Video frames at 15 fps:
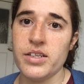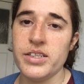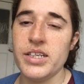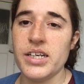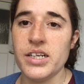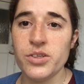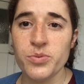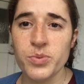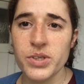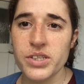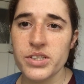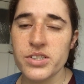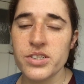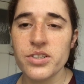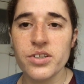Jeanette
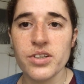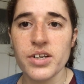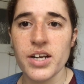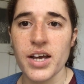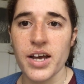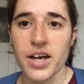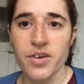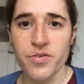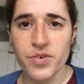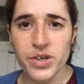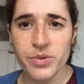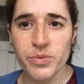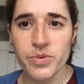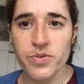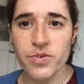Winterson, I have
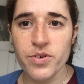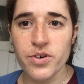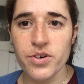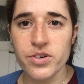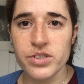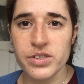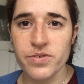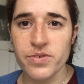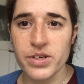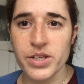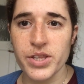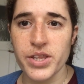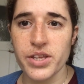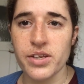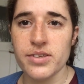read before several
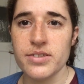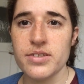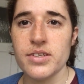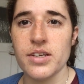things,